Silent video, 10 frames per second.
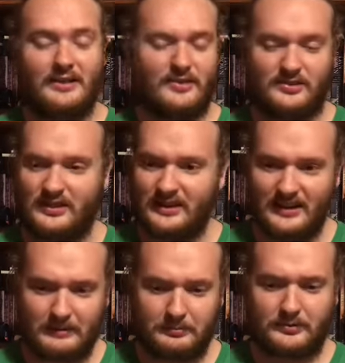The
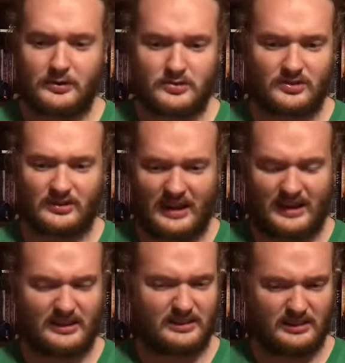second episode just
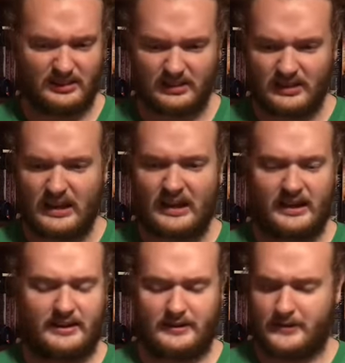had a
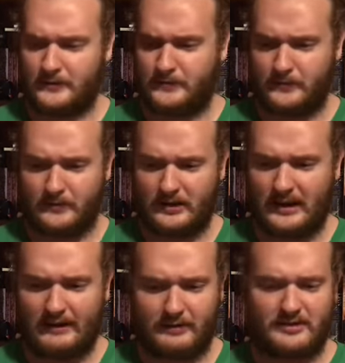lot of
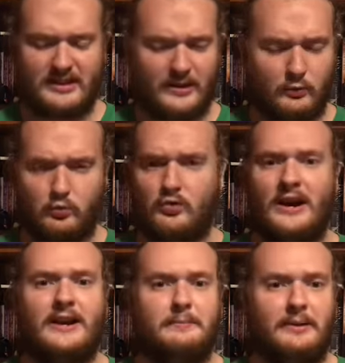everything
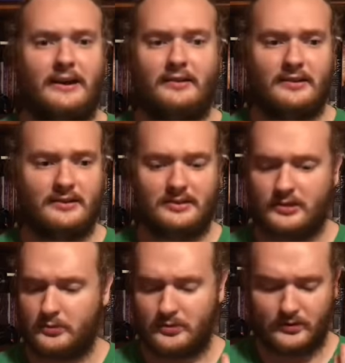right about it.
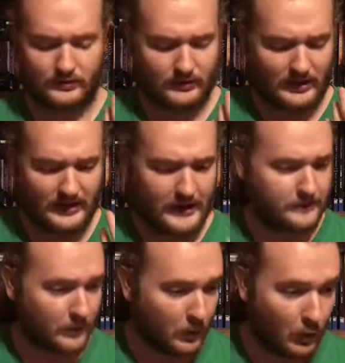There was
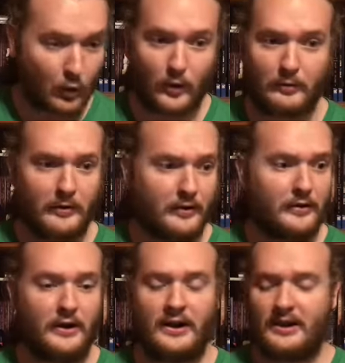enough
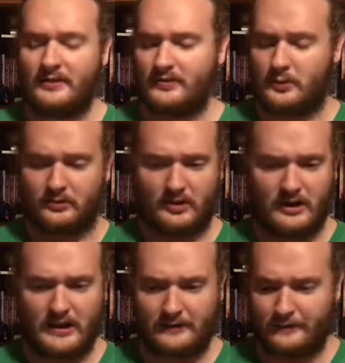horror, there was
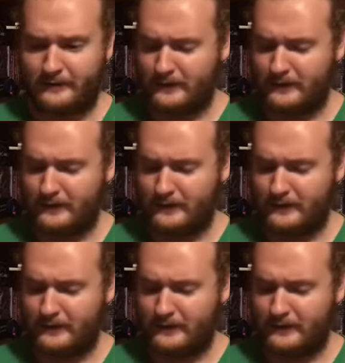enough